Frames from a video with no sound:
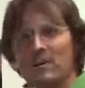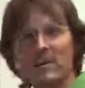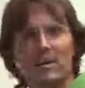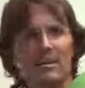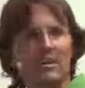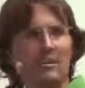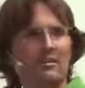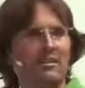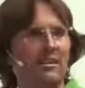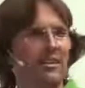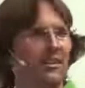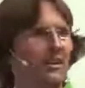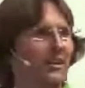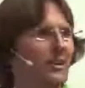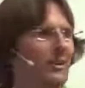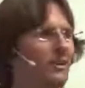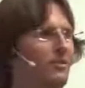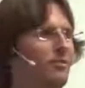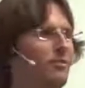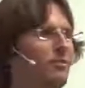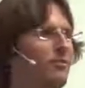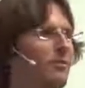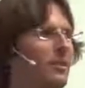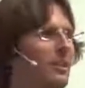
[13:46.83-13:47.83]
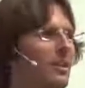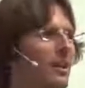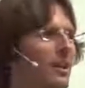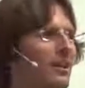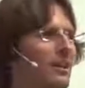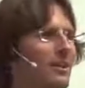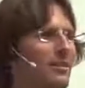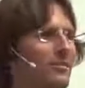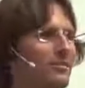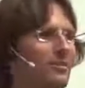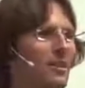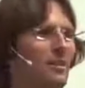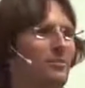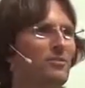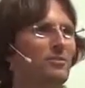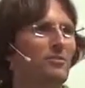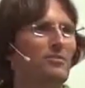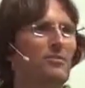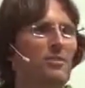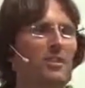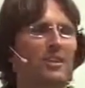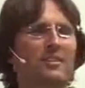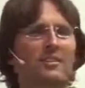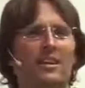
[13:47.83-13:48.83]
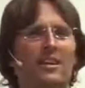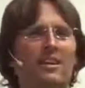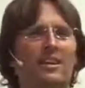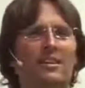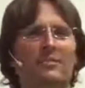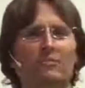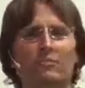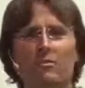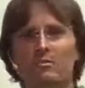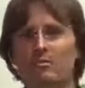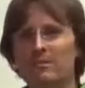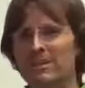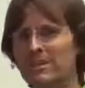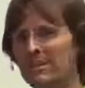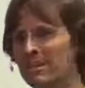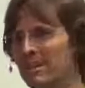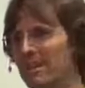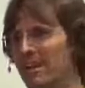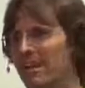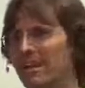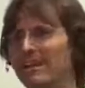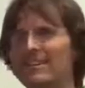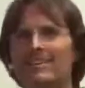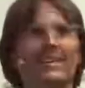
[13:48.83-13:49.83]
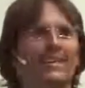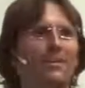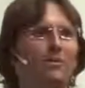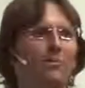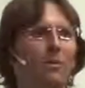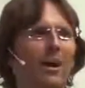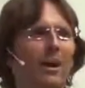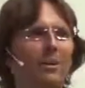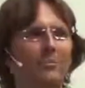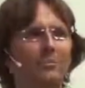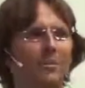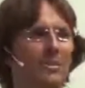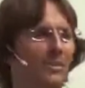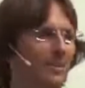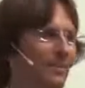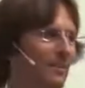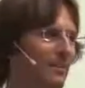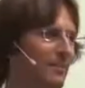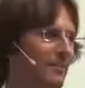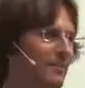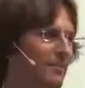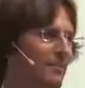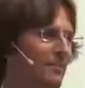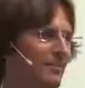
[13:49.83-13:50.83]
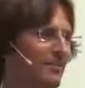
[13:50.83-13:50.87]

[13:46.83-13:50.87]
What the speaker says: around doing any sexual thing to any woman and get away with it.